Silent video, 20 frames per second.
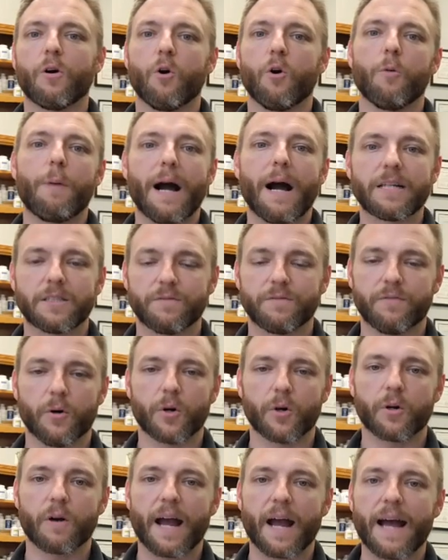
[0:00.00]
a whole box of
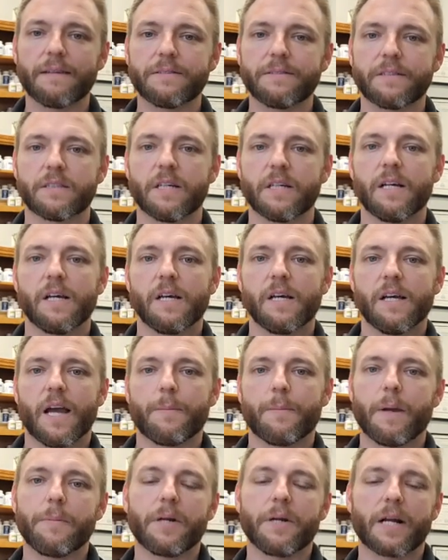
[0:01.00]
photographs
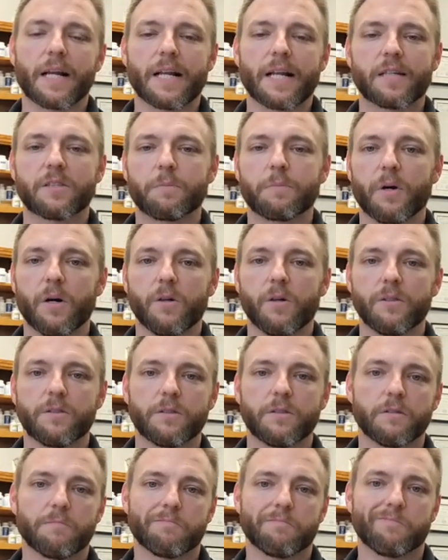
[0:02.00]
and maybe you're going to get
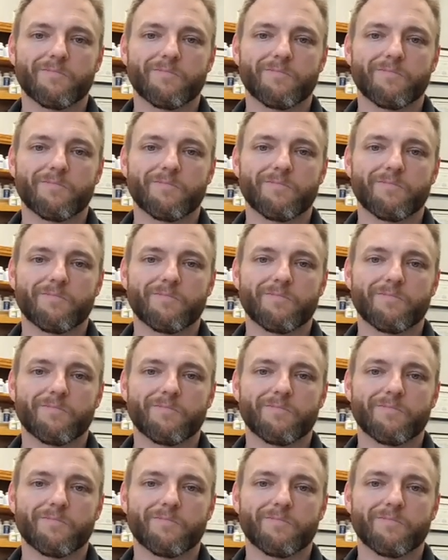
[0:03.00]
exposed.